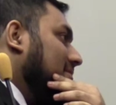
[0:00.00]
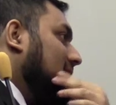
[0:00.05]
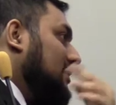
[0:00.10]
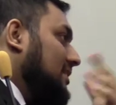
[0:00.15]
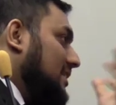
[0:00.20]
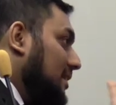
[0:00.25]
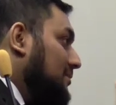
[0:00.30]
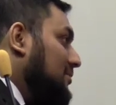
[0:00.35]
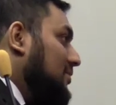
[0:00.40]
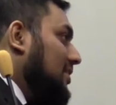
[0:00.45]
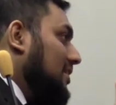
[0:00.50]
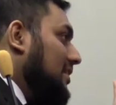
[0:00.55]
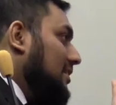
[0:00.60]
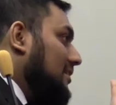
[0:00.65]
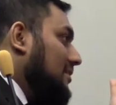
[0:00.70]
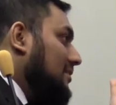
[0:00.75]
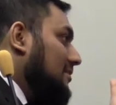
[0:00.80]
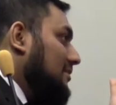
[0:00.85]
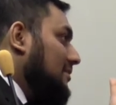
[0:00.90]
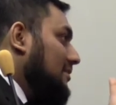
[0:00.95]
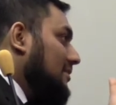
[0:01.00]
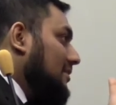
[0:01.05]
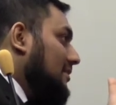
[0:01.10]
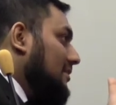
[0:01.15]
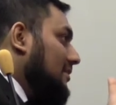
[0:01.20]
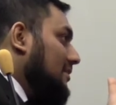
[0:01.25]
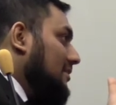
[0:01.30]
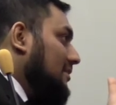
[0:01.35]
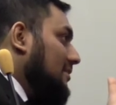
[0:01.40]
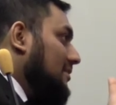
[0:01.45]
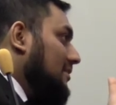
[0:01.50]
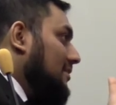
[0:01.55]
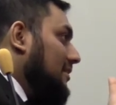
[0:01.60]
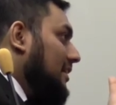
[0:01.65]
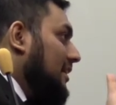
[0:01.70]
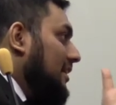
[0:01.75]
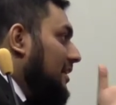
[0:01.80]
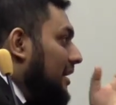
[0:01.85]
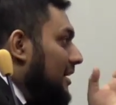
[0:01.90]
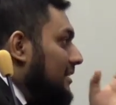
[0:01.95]
This M3.
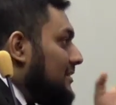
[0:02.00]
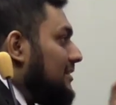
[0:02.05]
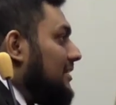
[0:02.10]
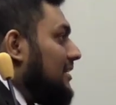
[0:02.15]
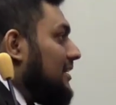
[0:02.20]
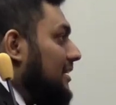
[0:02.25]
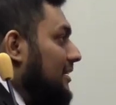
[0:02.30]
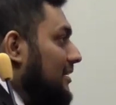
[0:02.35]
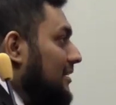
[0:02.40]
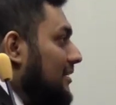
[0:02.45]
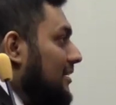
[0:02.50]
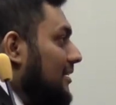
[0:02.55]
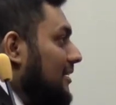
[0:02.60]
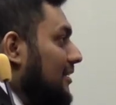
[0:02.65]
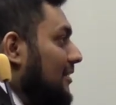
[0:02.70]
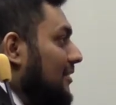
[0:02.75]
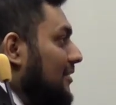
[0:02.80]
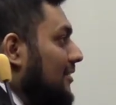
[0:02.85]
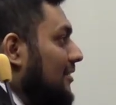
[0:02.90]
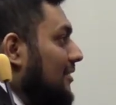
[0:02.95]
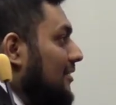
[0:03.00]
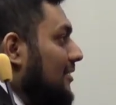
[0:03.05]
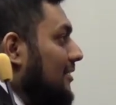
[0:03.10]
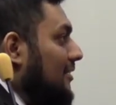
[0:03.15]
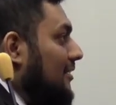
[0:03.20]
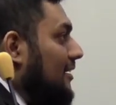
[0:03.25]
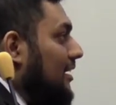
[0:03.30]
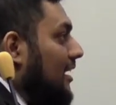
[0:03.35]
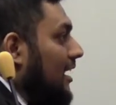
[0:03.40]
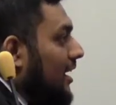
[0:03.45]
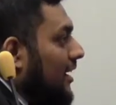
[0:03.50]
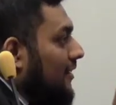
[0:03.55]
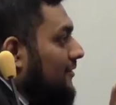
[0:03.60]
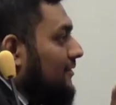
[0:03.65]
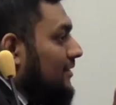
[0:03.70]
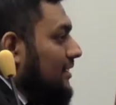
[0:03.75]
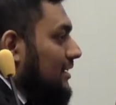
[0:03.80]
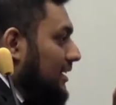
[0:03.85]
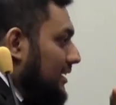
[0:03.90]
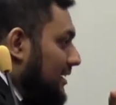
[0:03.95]
It has written,
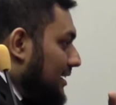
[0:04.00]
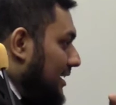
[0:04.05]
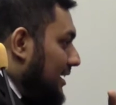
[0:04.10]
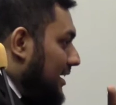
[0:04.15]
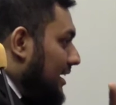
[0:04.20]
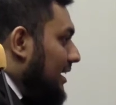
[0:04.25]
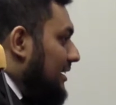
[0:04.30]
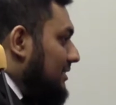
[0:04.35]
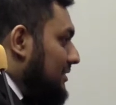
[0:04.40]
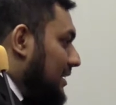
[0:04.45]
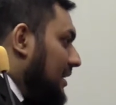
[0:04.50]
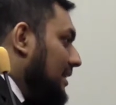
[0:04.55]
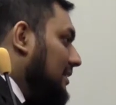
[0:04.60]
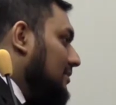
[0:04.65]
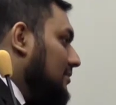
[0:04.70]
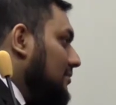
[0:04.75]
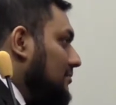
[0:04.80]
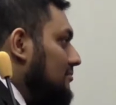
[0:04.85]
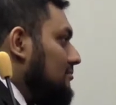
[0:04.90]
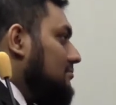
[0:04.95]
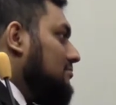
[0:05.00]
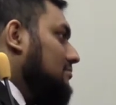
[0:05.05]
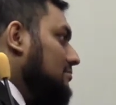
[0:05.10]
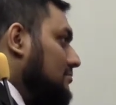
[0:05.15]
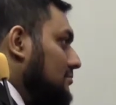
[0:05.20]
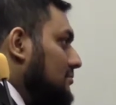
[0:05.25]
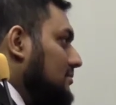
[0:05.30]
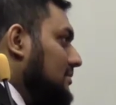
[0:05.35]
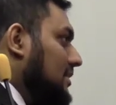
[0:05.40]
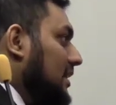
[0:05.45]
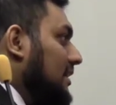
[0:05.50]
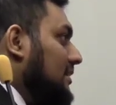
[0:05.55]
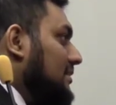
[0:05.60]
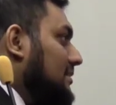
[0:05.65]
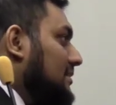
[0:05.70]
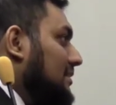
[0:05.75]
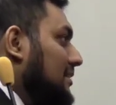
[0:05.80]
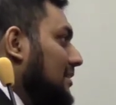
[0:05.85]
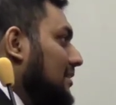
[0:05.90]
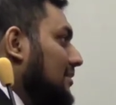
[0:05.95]
it has like
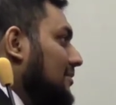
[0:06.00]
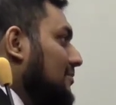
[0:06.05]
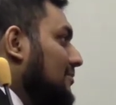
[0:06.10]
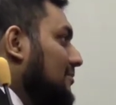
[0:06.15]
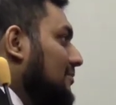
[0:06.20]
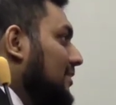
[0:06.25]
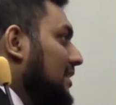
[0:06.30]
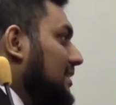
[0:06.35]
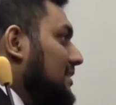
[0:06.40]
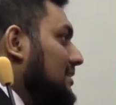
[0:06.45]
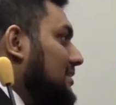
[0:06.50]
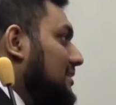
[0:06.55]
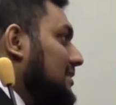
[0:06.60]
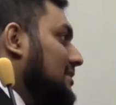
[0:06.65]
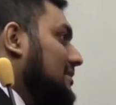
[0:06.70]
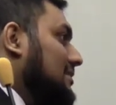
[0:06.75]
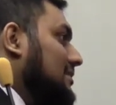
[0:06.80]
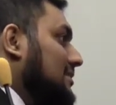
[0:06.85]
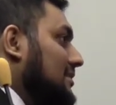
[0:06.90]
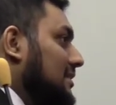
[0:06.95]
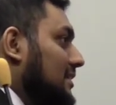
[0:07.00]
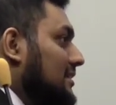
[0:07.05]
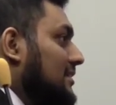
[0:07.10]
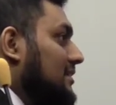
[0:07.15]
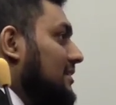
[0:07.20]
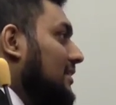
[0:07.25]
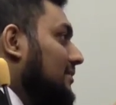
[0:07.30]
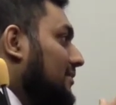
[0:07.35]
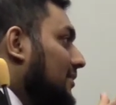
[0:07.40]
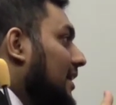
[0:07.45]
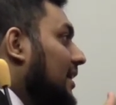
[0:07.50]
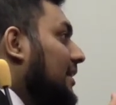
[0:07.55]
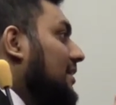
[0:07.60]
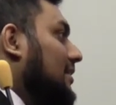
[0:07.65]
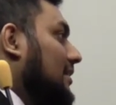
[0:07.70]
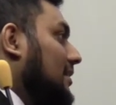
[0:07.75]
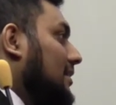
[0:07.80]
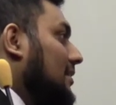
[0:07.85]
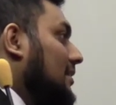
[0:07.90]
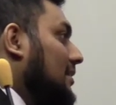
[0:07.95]
things which is
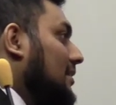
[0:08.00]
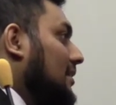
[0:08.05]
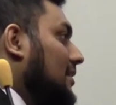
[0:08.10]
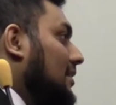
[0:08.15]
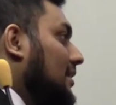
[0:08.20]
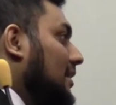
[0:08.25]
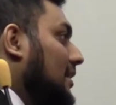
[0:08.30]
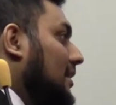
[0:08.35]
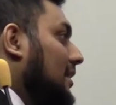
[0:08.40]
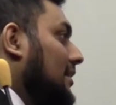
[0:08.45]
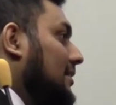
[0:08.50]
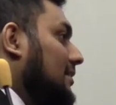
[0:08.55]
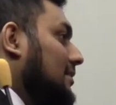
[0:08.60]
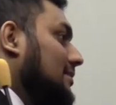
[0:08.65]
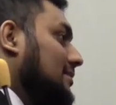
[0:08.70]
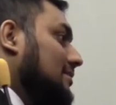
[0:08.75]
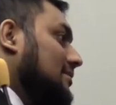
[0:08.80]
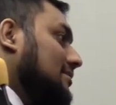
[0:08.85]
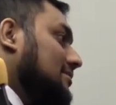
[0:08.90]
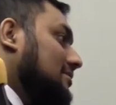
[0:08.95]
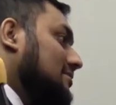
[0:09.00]
defined, and